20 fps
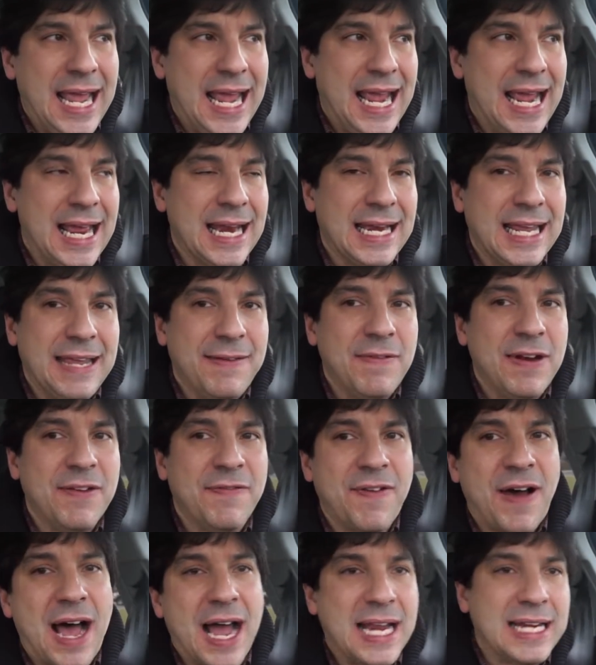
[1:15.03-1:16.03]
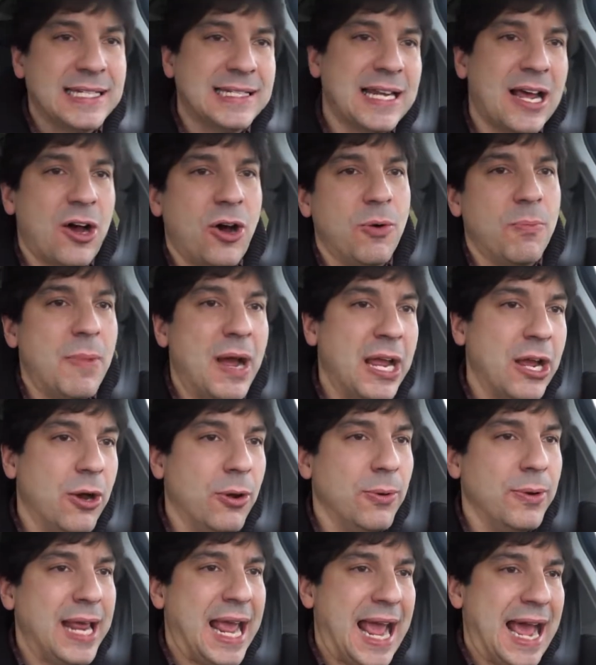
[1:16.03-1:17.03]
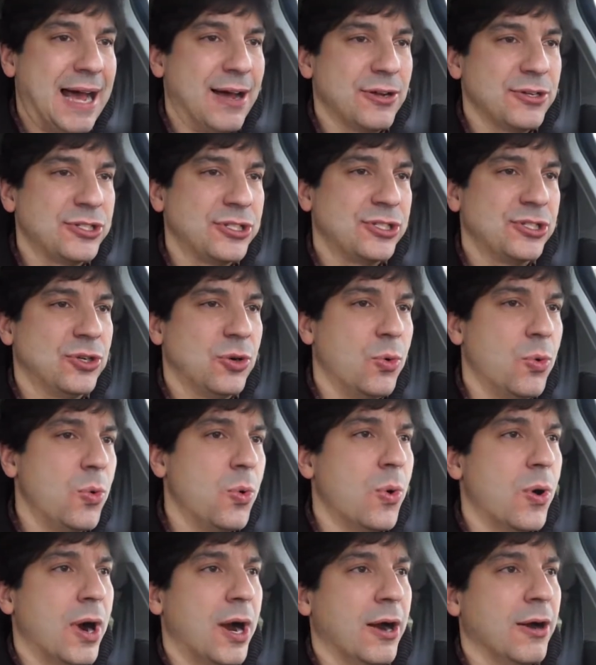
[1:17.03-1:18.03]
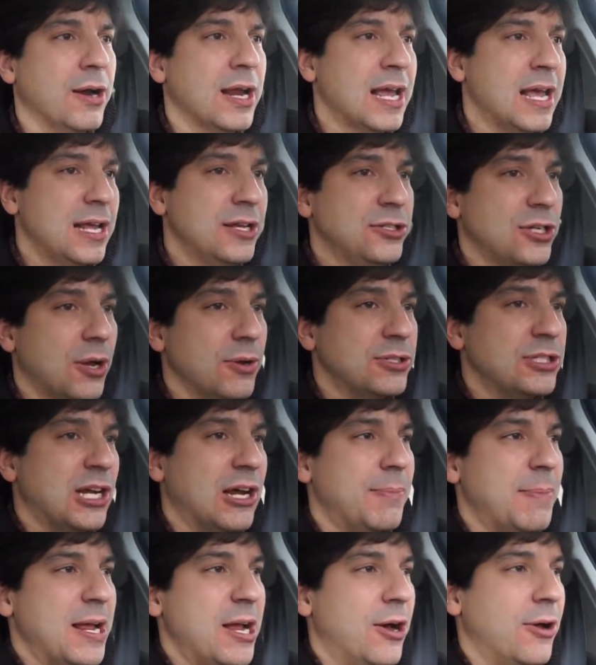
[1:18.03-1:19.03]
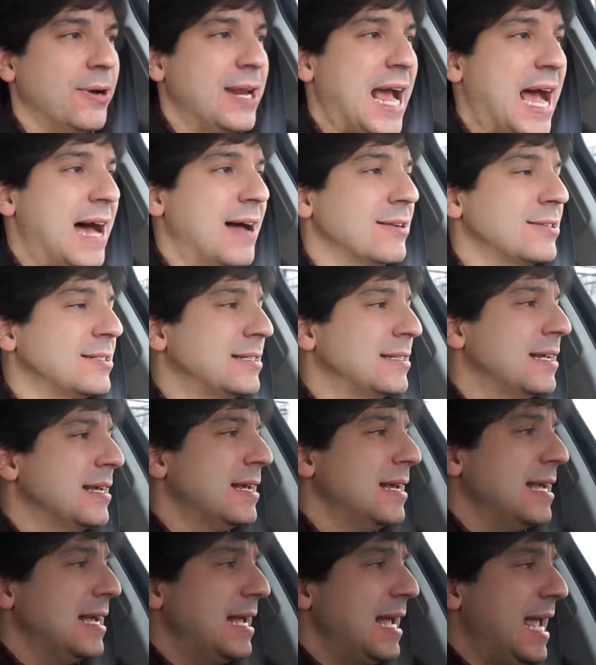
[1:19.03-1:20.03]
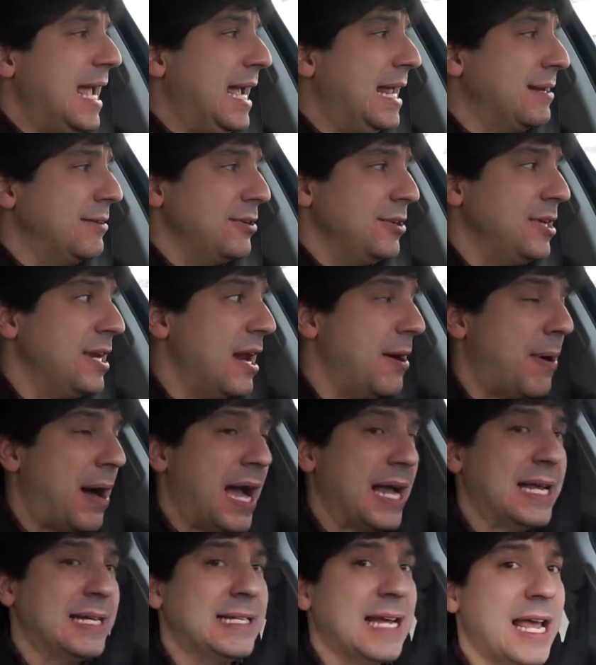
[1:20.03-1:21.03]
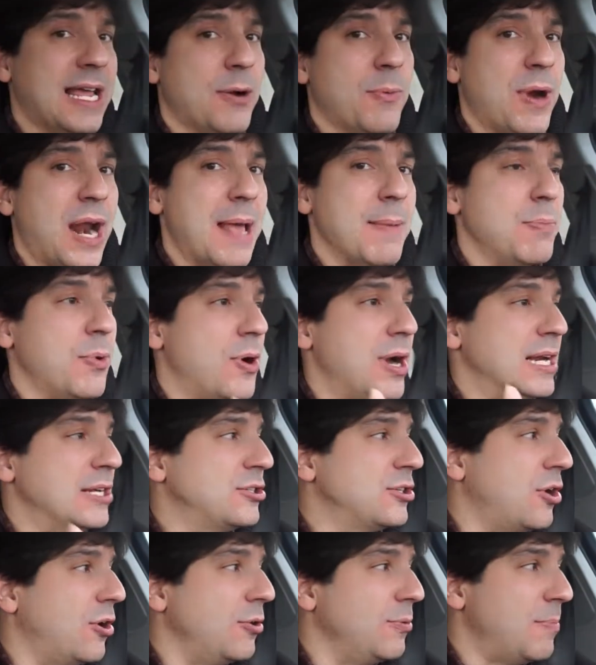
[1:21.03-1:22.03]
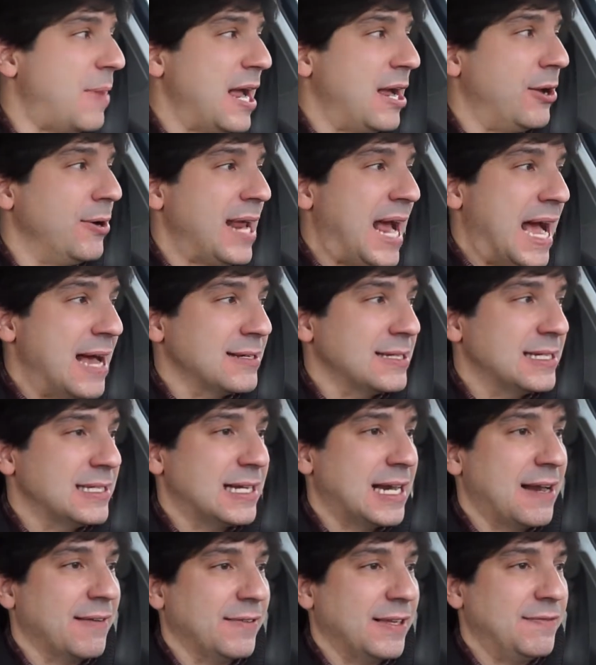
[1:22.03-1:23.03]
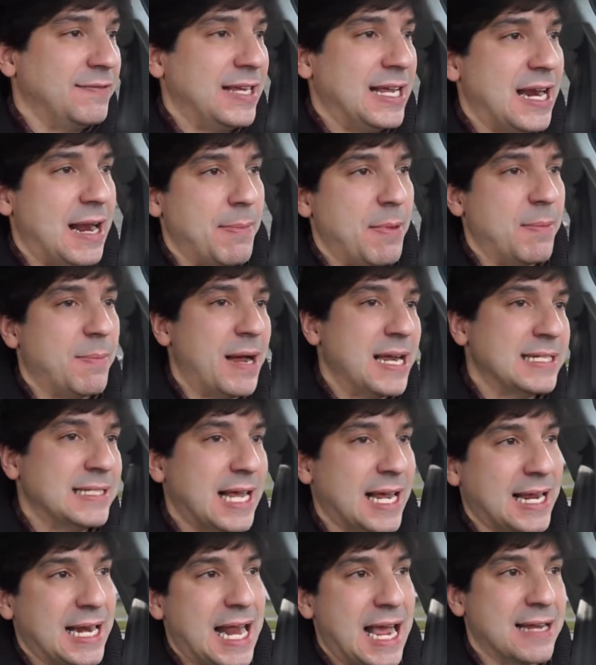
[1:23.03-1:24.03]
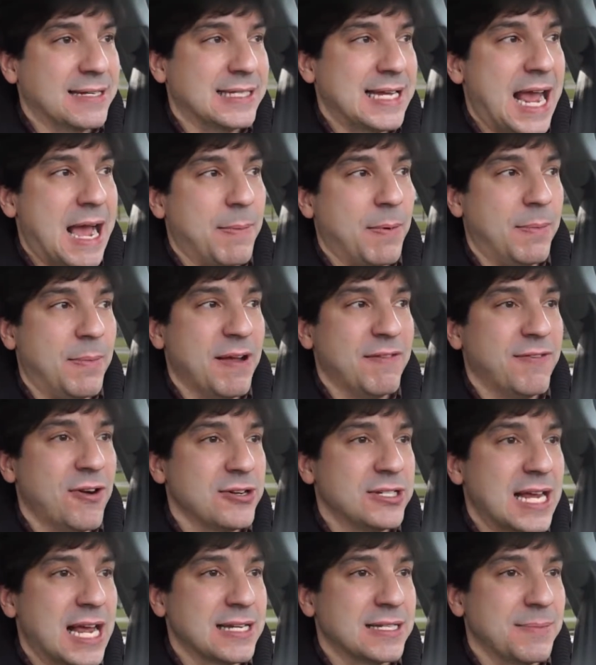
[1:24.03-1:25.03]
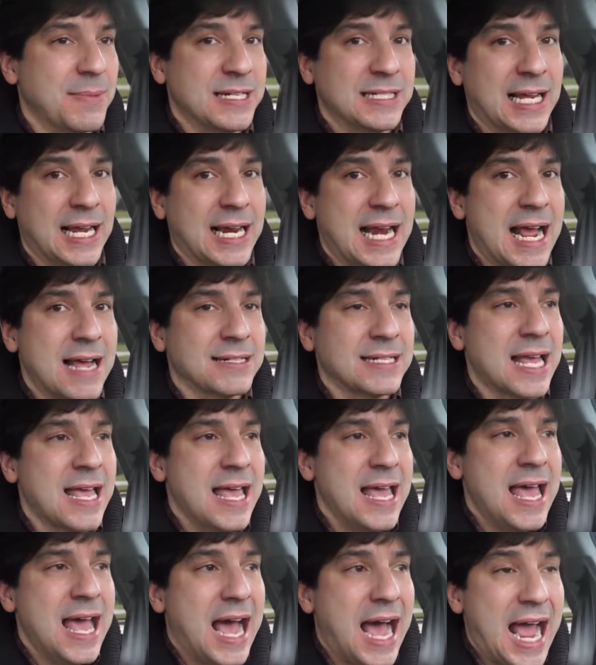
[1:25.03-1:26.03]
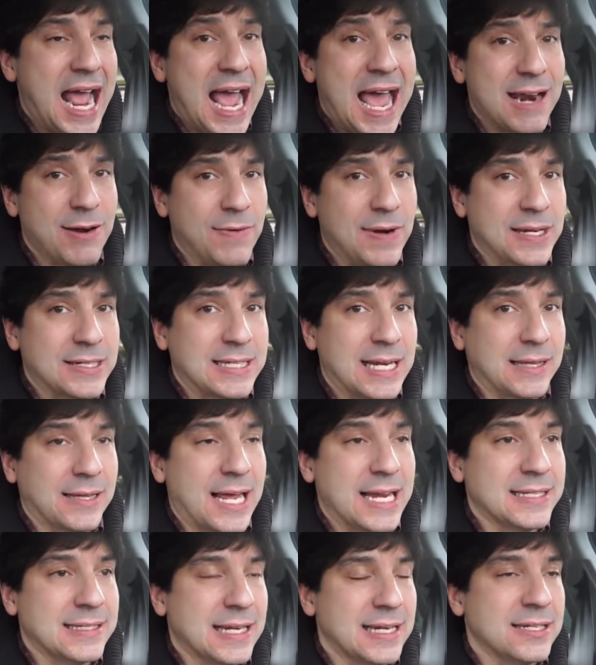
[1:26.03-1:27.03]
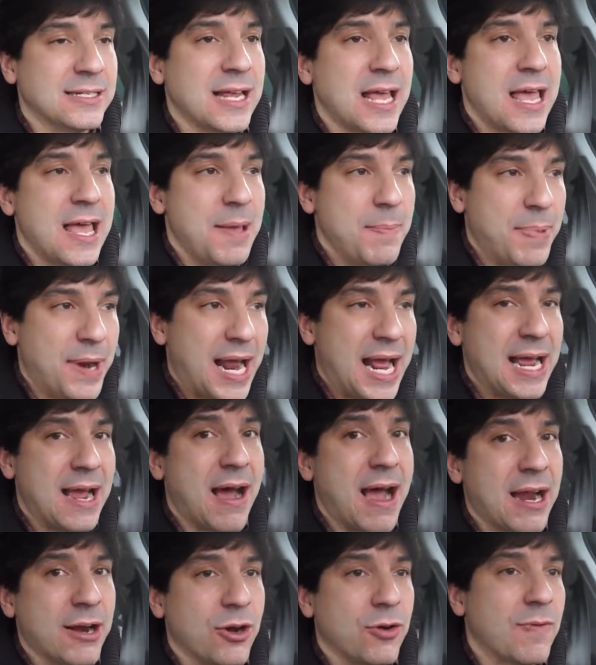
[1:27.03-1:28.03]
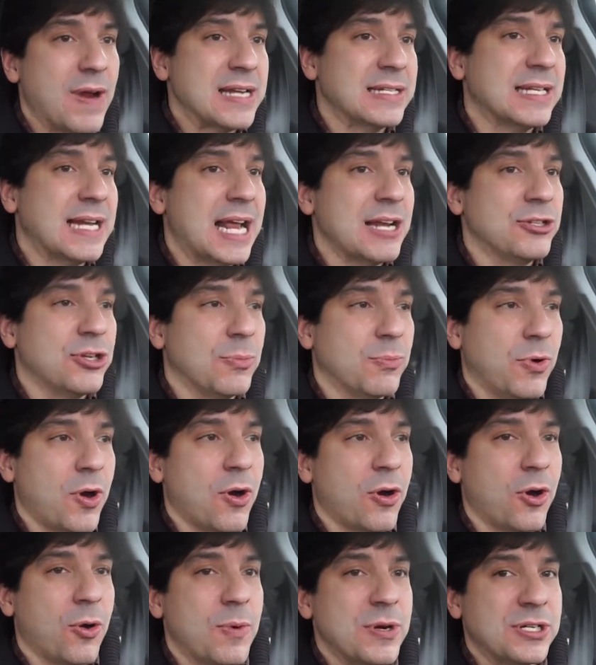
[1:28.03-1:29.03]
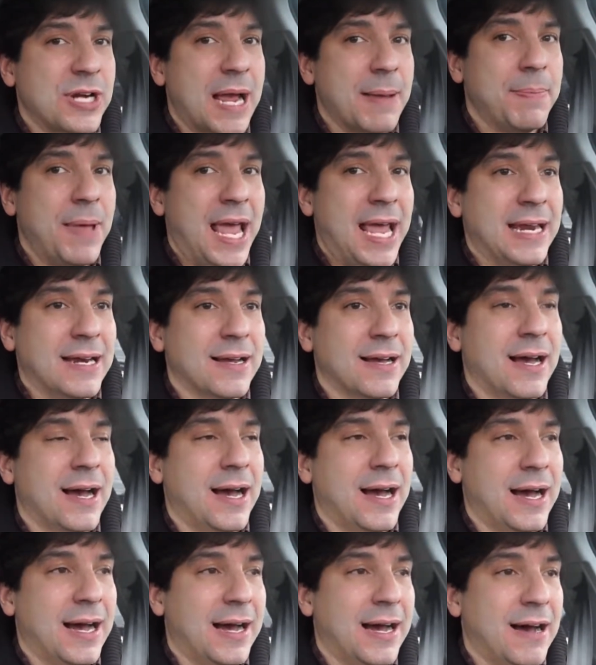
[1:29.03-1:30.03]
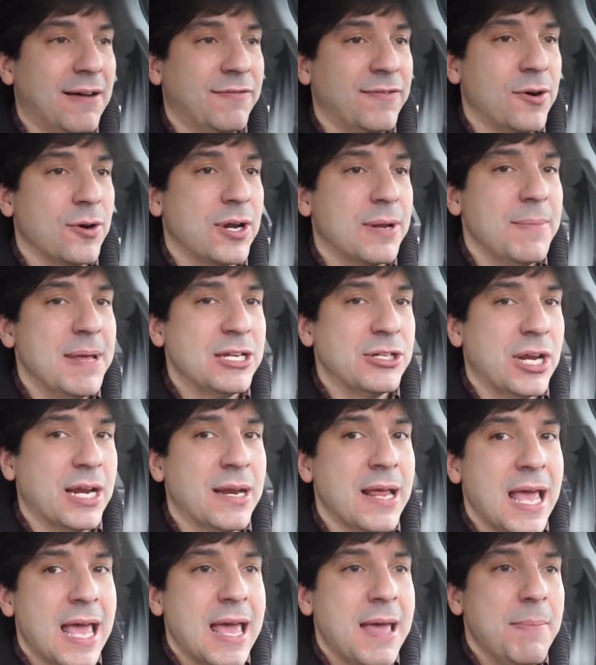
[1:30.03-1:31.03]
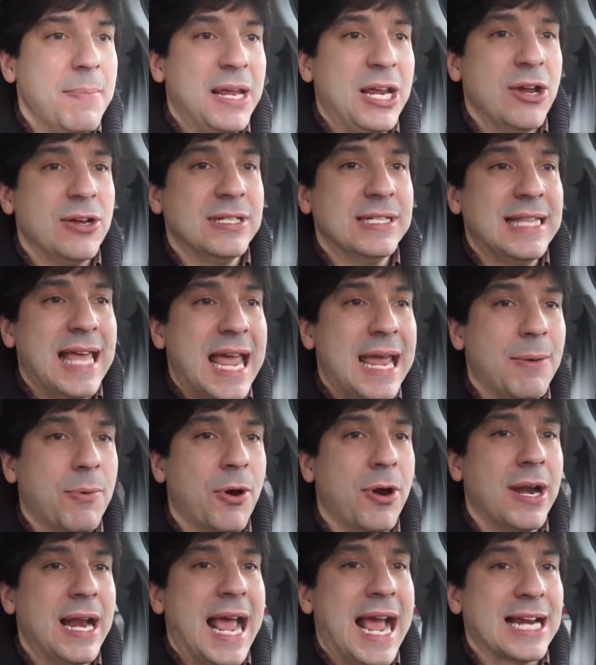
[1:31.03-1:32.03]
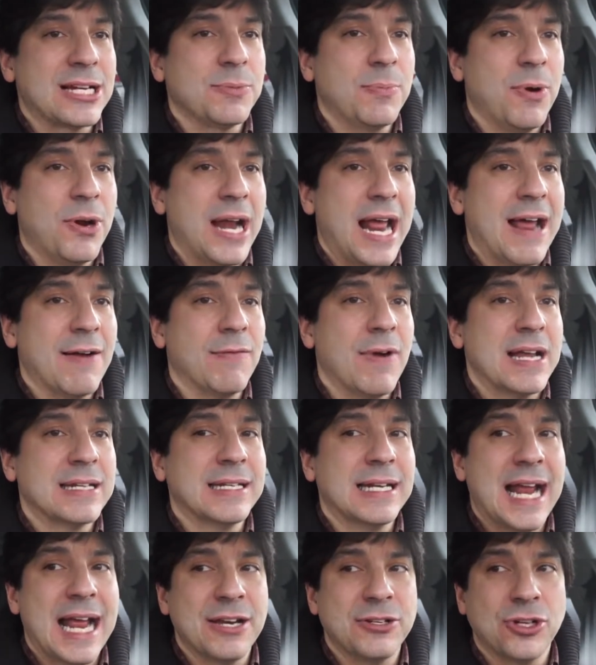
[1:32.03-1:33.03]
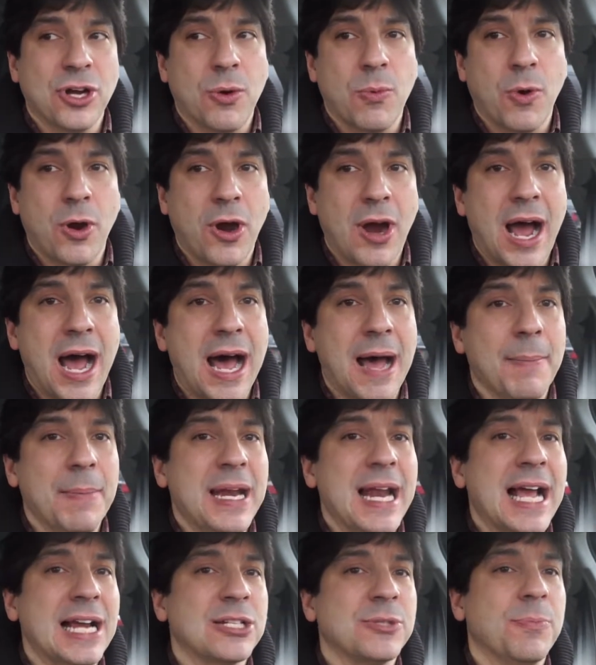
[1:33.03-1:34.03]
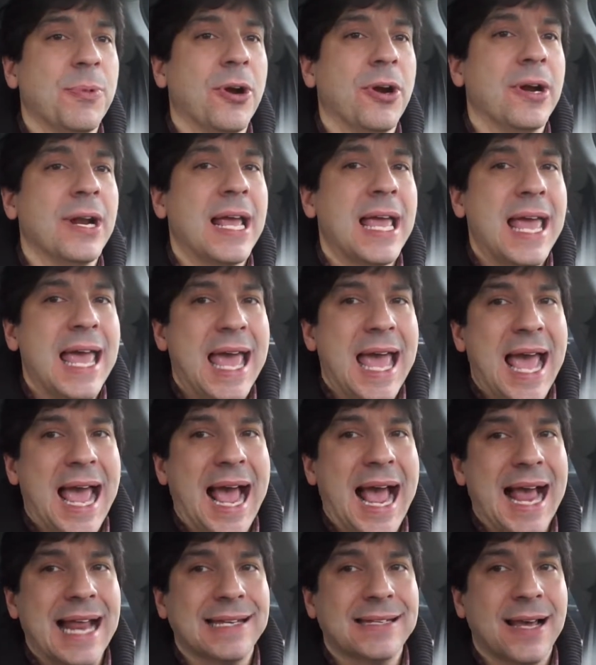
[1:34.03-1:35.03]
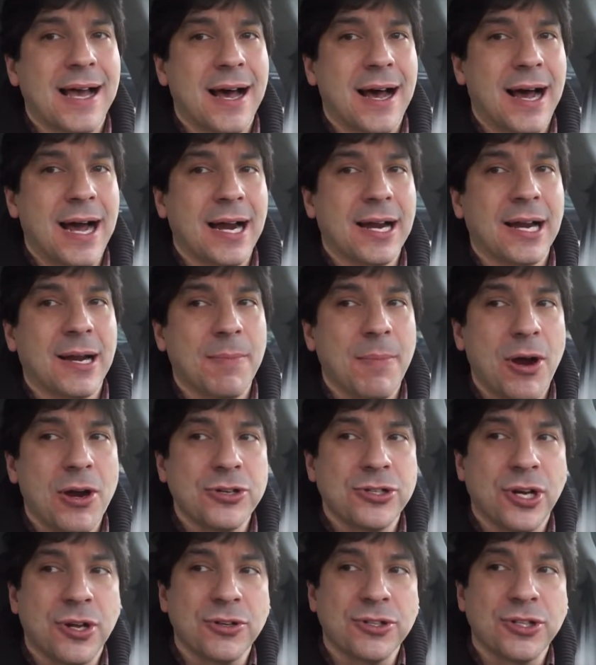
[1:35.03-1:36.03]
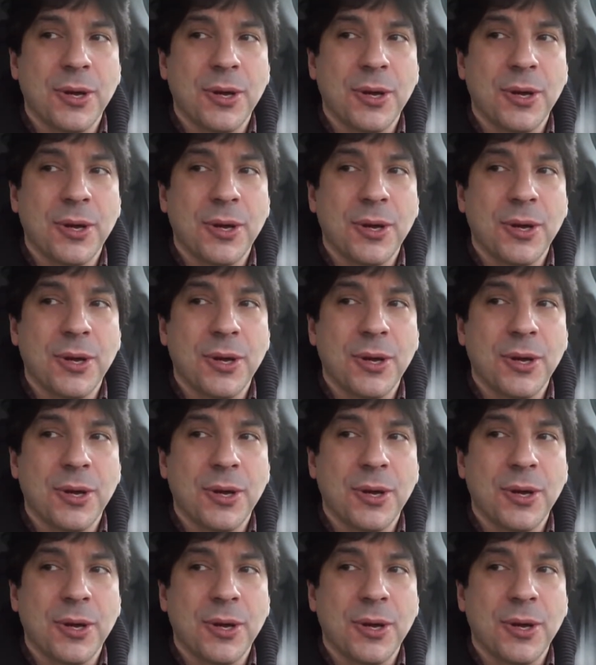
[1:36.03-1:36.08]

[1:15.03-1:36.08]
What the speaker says: And even if I sell my own house or don't sell my old house, and you know, I could tell you, when I bought and sold my own houses that I lived in, I'm in my second house now, but my first house and my second house, I had a real estate license, but I hired a residential broker, which I paid a full commission because they were an expert at residential where I'm an expert at commercial.